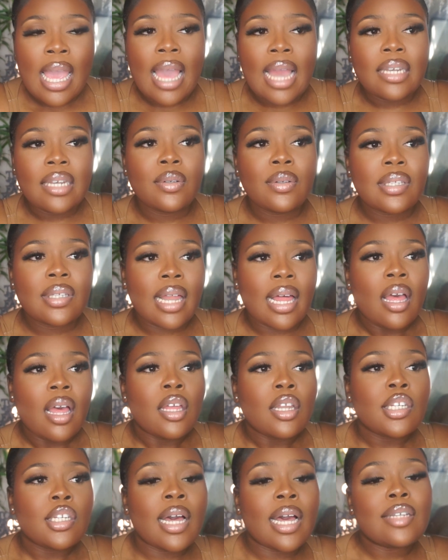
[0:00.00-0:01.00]
And he was like,
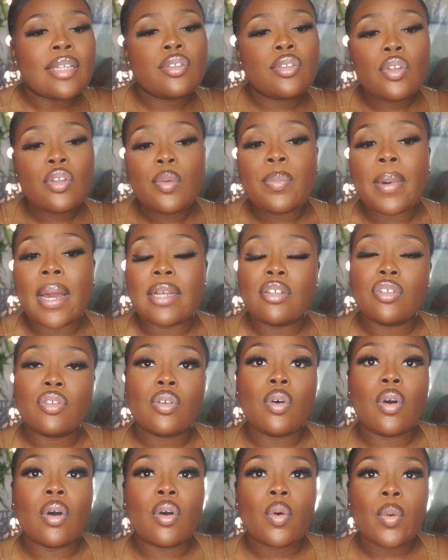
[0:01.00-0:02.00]
no, I do, but I
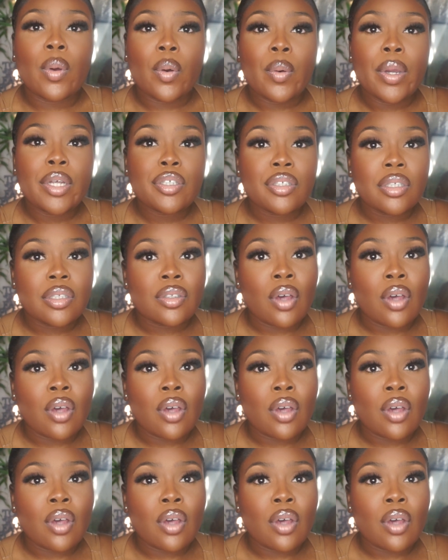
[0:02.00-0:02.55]
just got a quick question